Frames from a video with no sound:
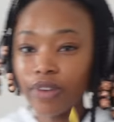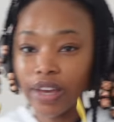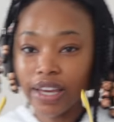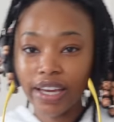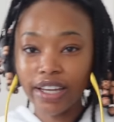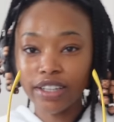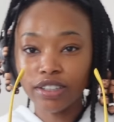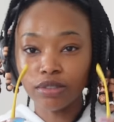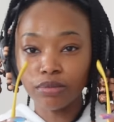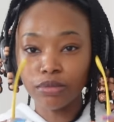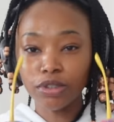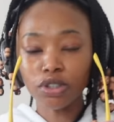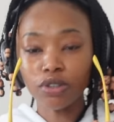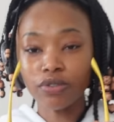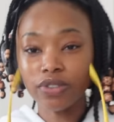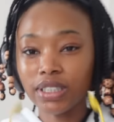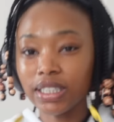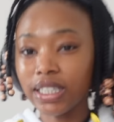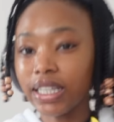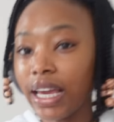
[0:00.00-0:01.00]
vacation, which
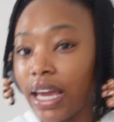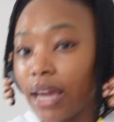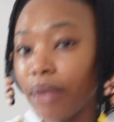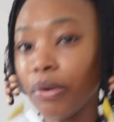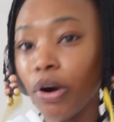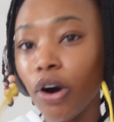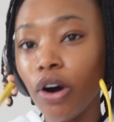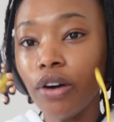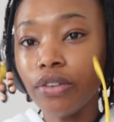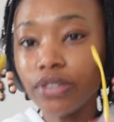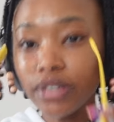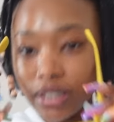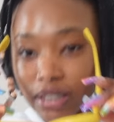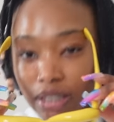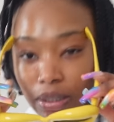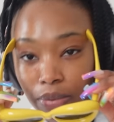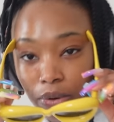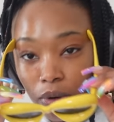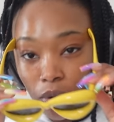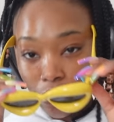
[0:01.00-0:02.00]
obviously came after
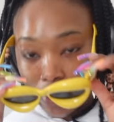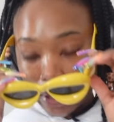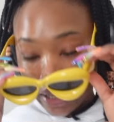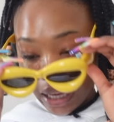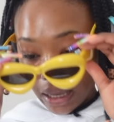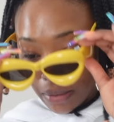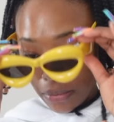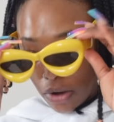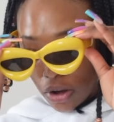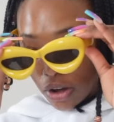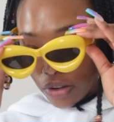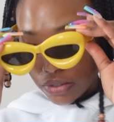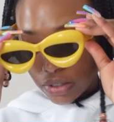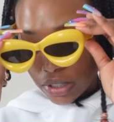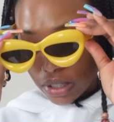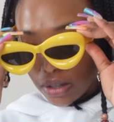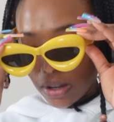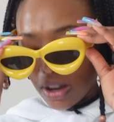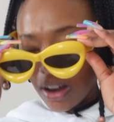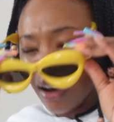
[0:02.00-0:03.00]
typical. They came
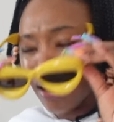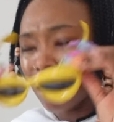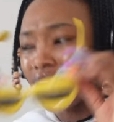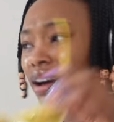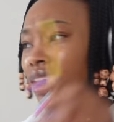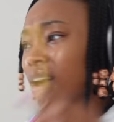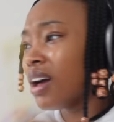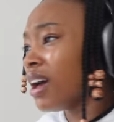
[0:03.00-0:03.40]
after, I